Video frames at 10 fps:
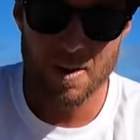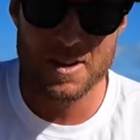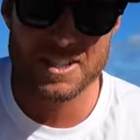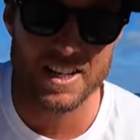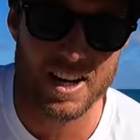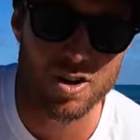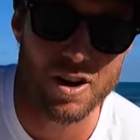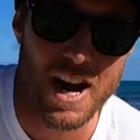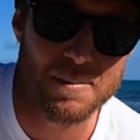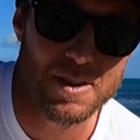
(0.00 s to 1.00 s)
I'm just gonna
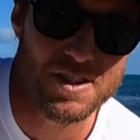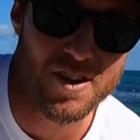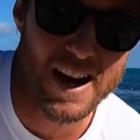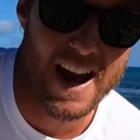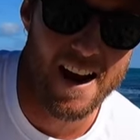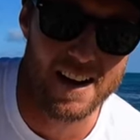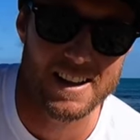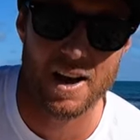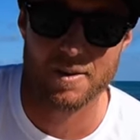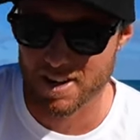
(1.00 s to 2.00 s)
cook up the three herring that